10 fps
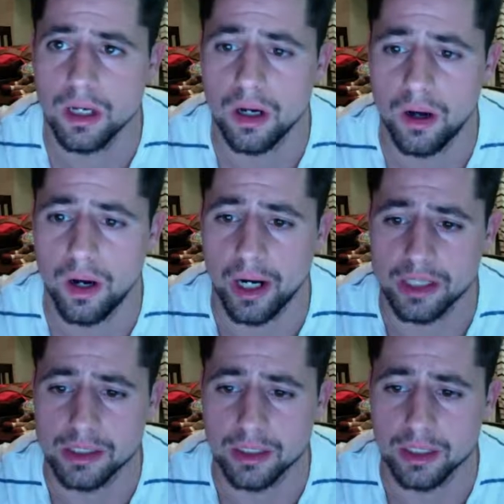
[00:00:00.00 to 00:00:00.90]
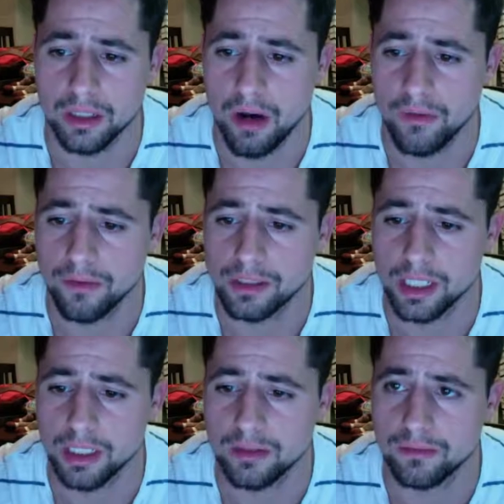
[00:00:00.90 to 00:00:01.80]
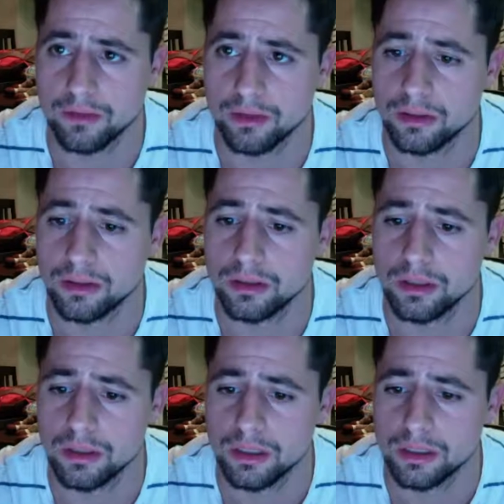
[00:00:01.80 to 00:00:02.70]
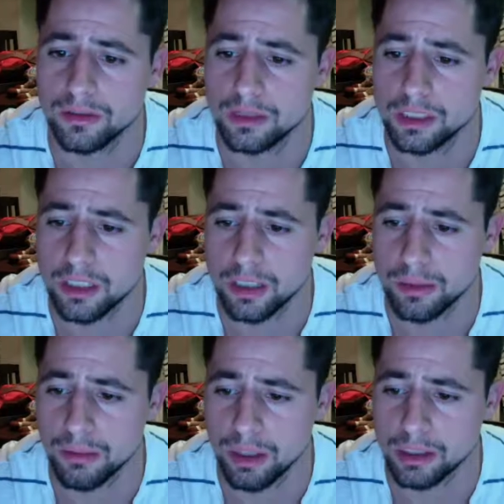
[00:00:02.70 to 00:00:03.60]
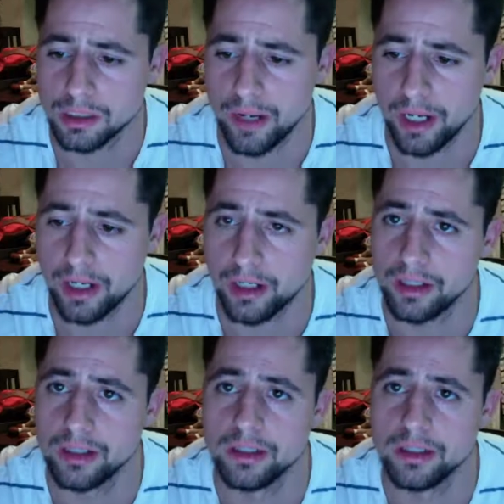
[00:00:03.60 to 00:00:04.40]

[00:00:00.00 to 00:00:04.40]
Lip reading: right. So then the confidence interval determine the margin of error.